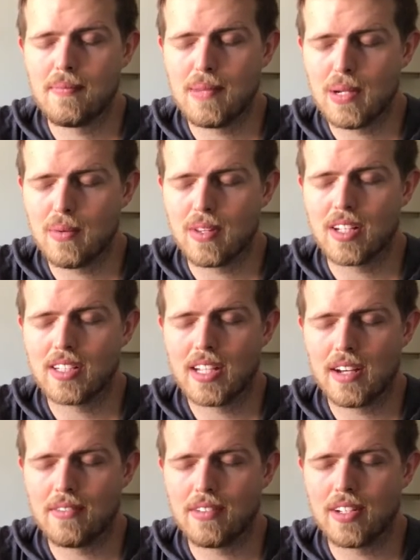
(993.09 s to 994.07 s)
be with
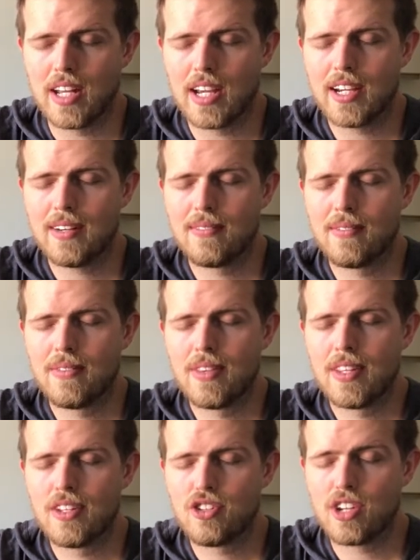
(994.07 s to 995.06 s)
us every day.
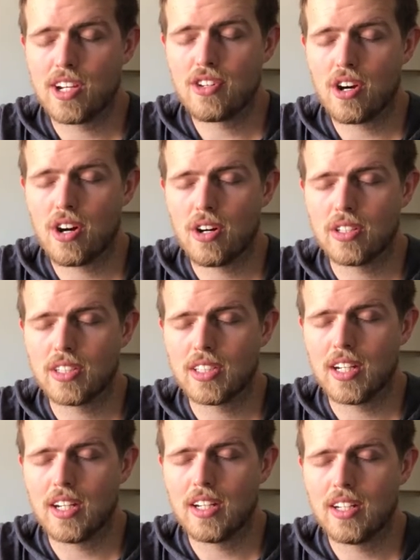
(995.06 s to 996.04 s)
Change our hearts,
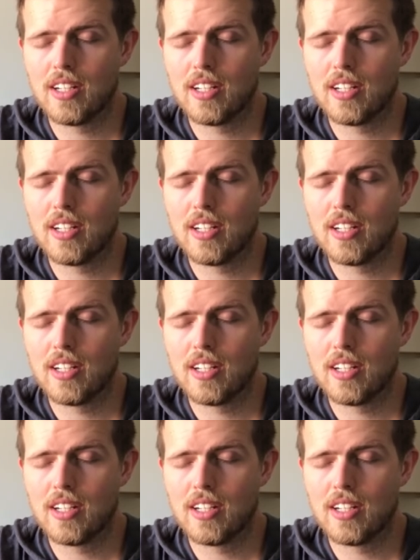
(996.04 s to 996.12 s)
God.